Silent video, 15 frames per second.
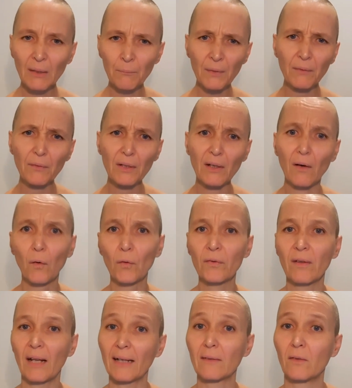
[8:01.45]
But what I
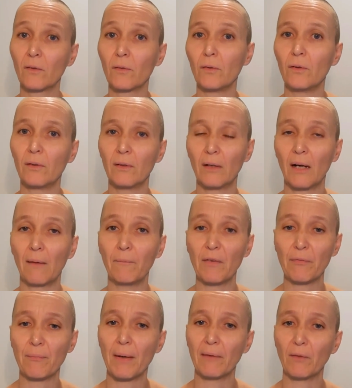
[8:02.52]
also like to do
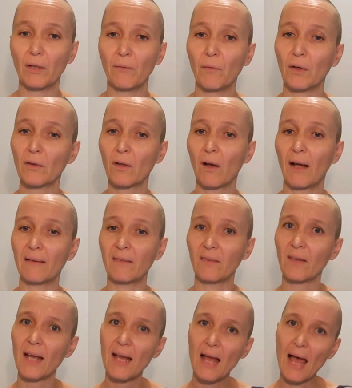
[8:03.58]
with my one-on-one clients is